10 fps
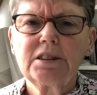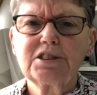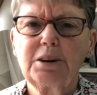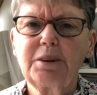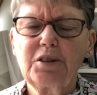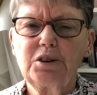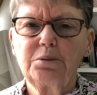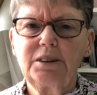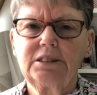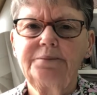So I
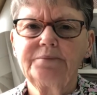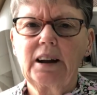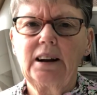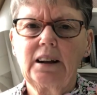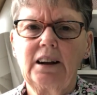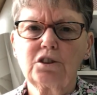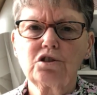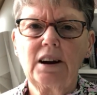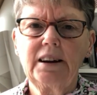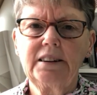thought, well, I'll
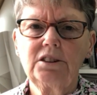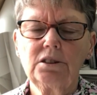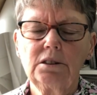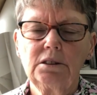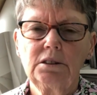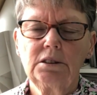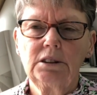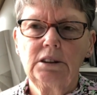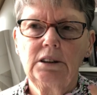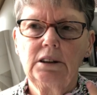try
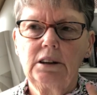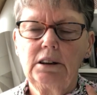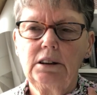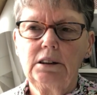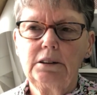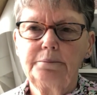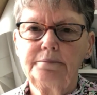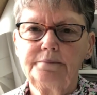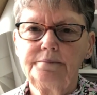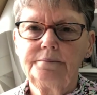and
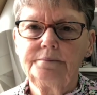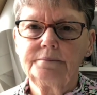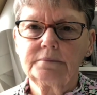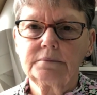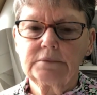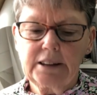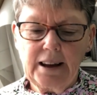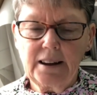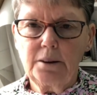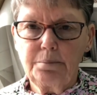
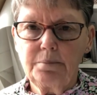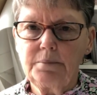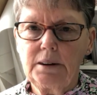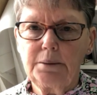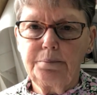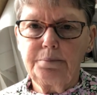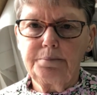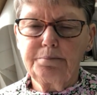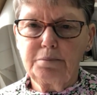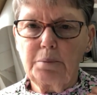get a
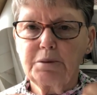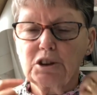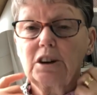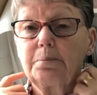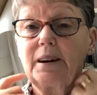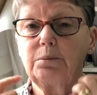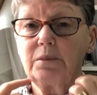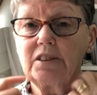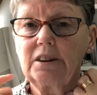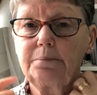proper shirt pattern
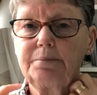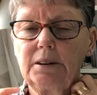with a